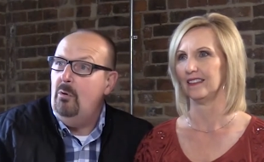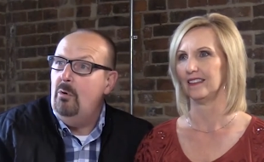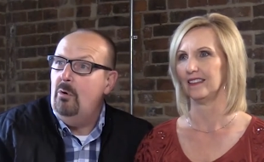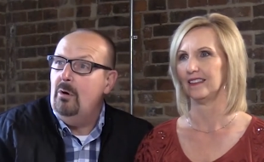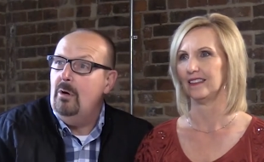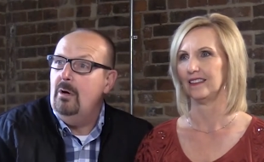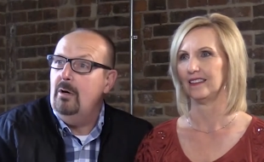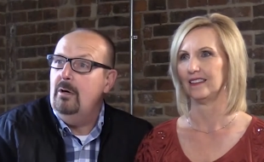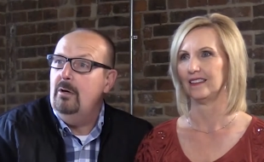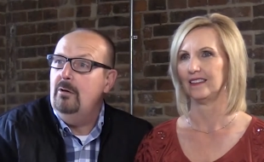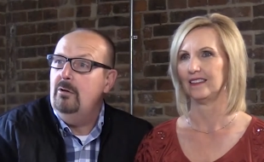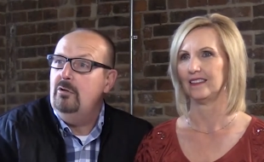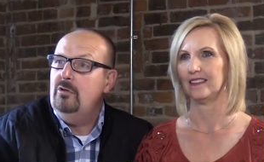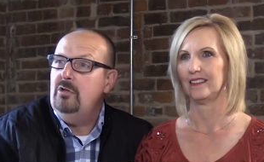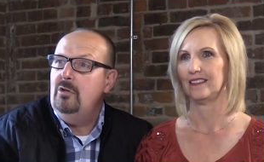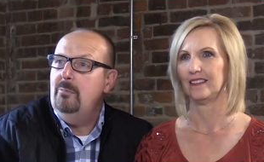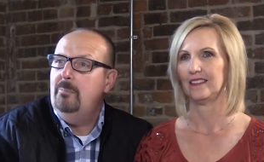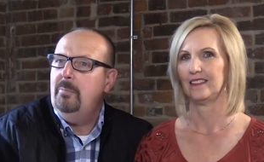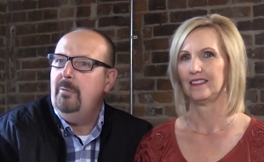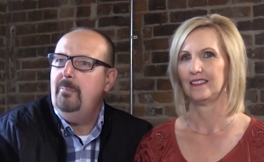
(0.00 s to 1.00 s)
Speaker 1: or do
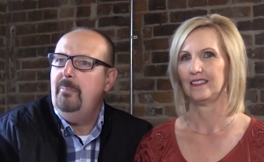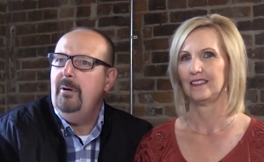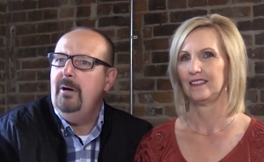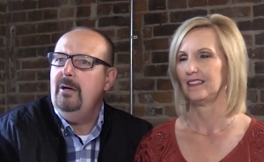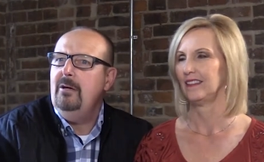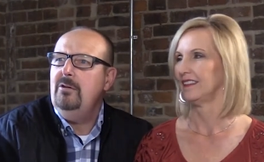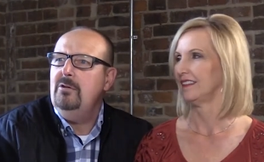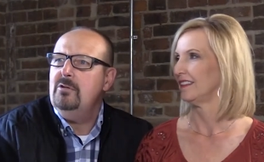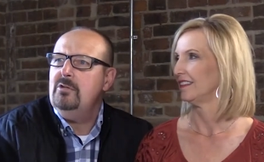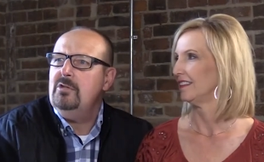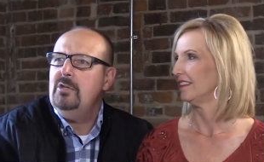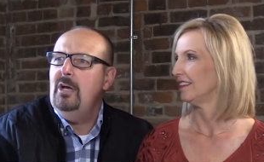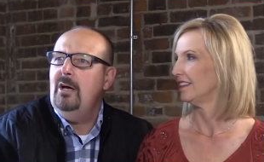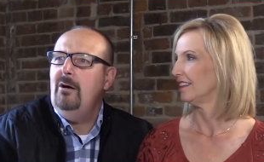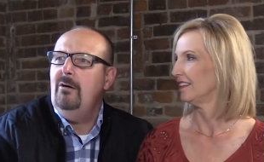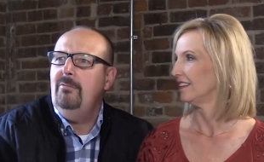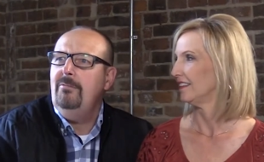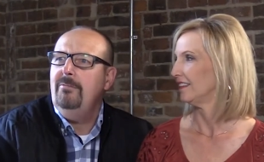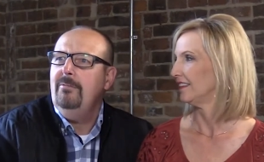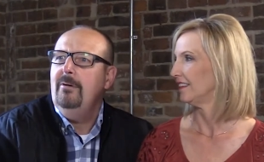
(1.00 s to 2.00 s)
you prepare
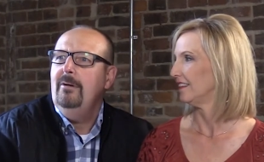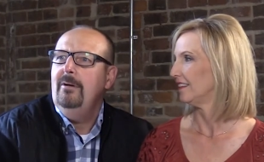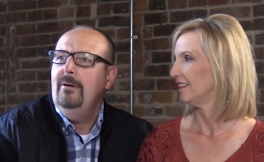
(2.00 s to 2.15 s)
yourself